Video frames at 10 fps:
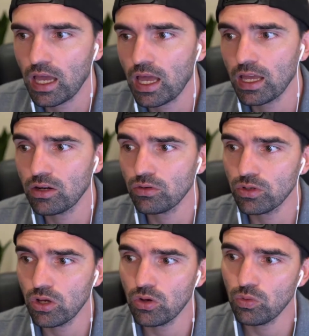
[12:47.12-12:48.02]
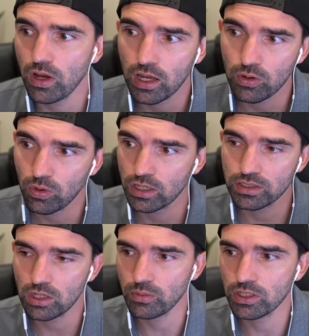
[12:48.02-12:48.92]
I don't know why I want to
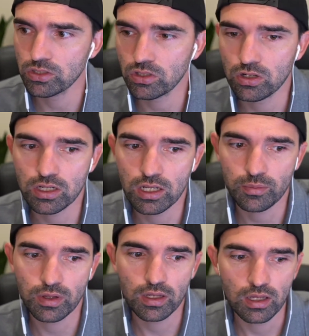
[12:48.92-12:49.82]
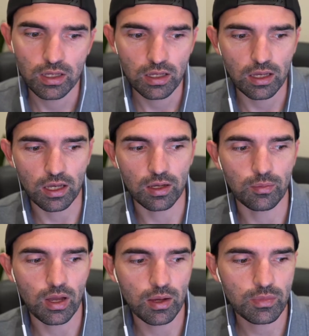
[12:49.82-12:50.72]
sell my startup.
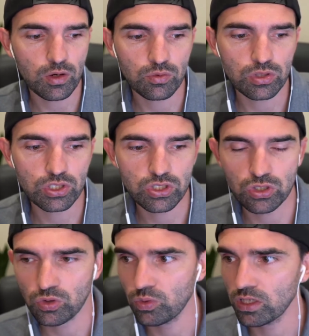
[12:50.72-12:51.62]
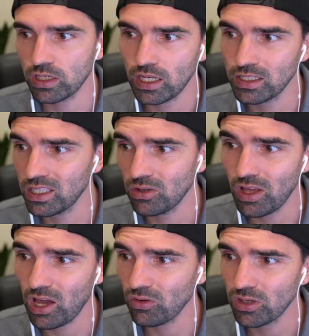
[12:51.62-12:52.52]
I'm not really sure what an ideal
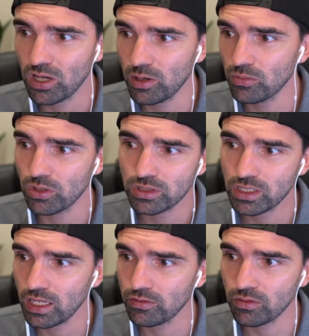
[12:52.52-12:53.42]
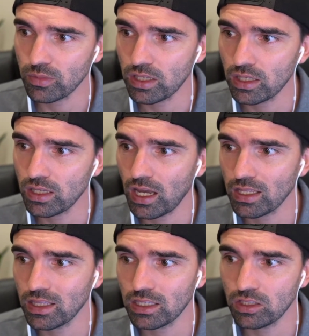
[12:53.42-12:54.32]
outcome looks like for me.
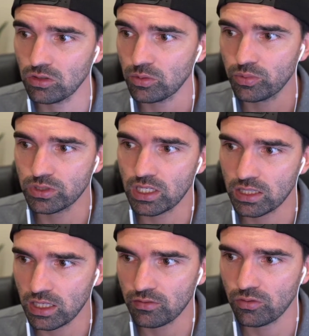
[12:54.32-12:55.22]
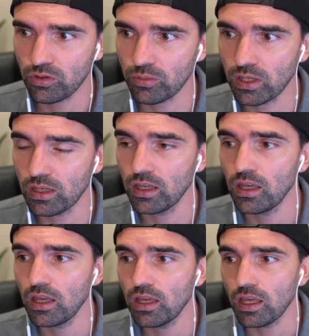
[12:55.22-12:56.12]
I'd like you to present that for me.
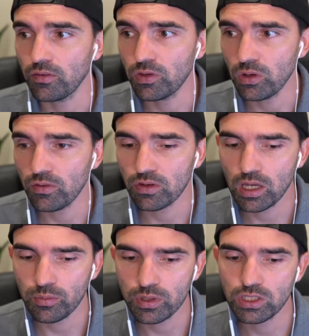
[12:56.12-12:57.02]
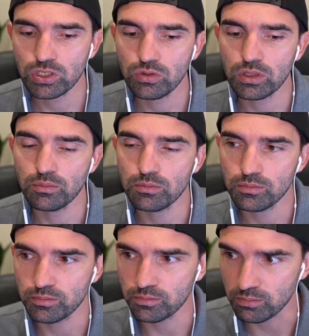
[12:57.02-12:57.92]
If you have a company doing
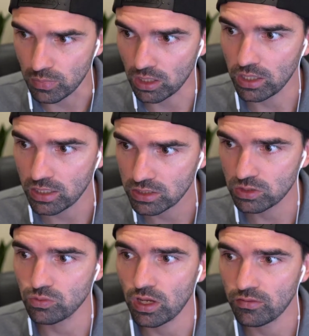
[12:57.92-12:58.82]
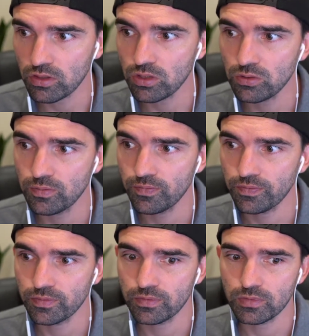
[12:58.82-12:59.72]
millions in revenue,
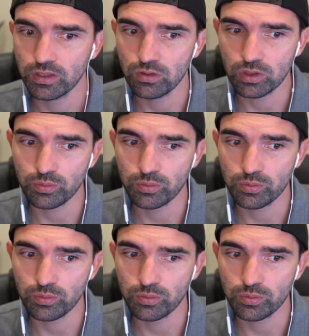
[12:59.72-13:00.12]
you could